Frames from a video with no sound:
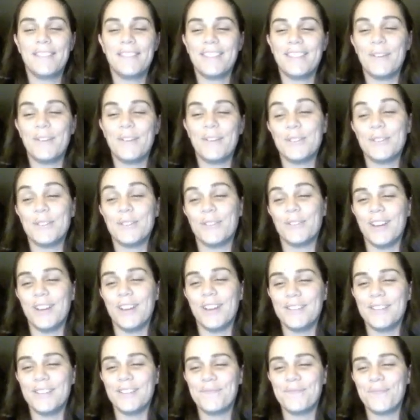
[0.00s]
That wasn't
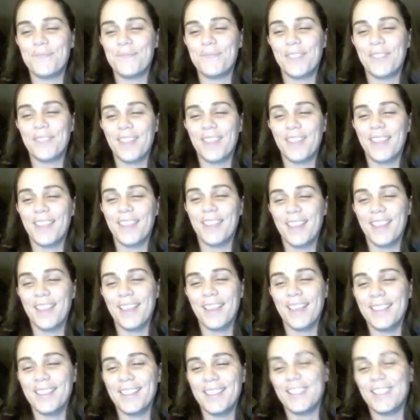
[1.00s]
right.
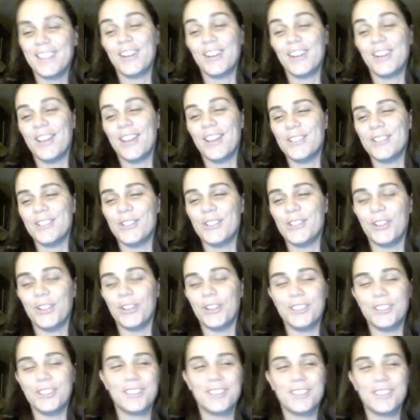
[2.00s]
They're not
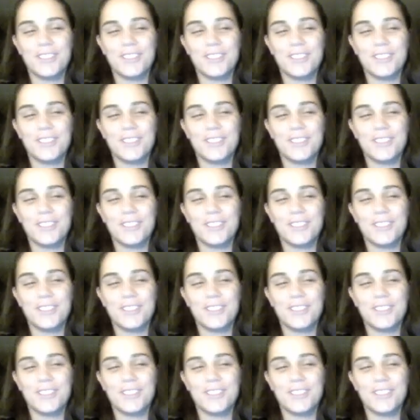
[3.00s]
installed.